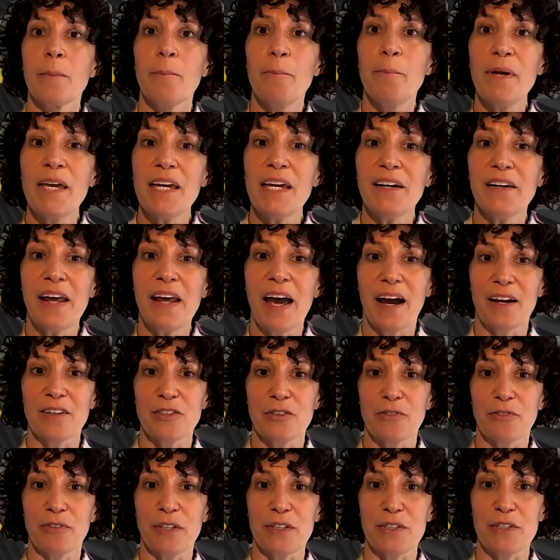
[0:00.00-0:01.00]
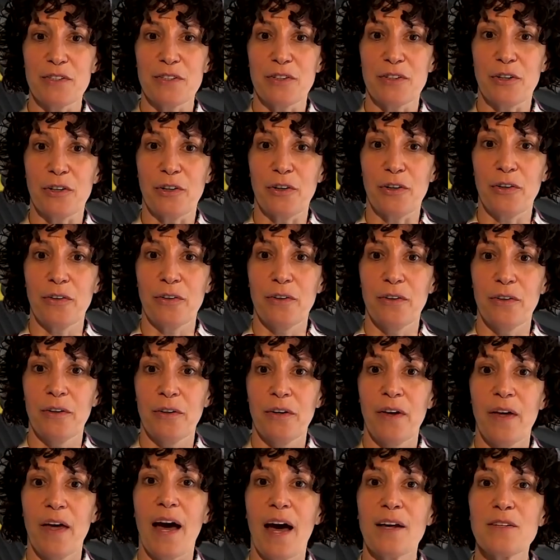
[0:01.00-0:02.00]
Be an active listener,
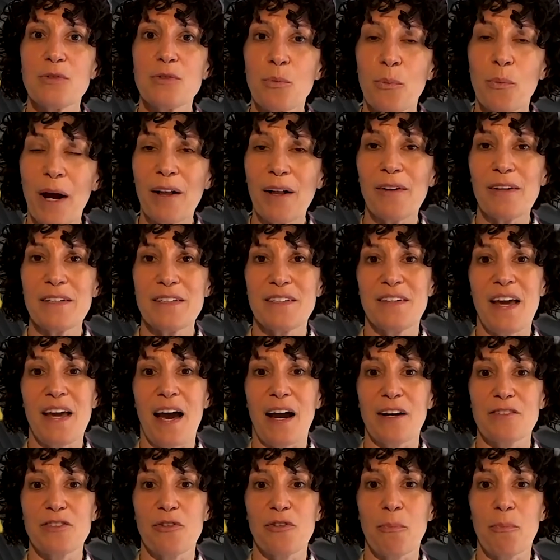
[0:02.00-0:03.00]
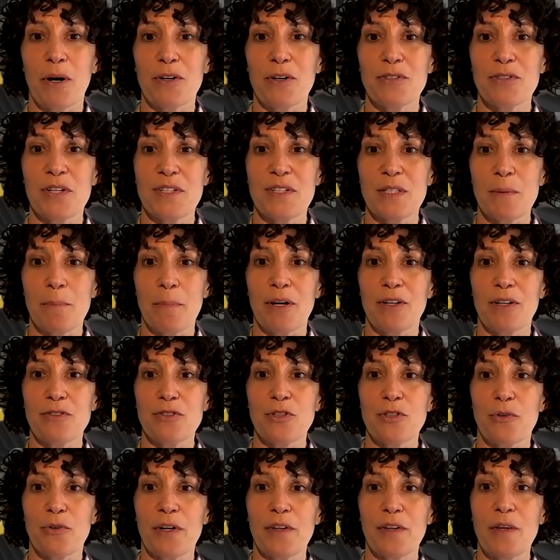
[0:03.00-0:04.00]
as well as an active participant
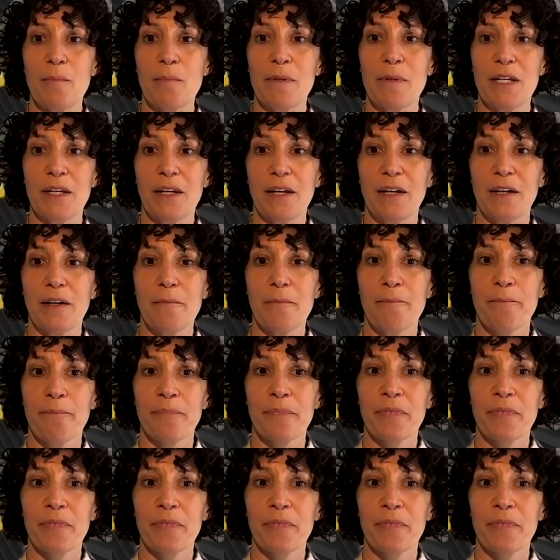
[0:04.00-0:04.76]
during the meeting.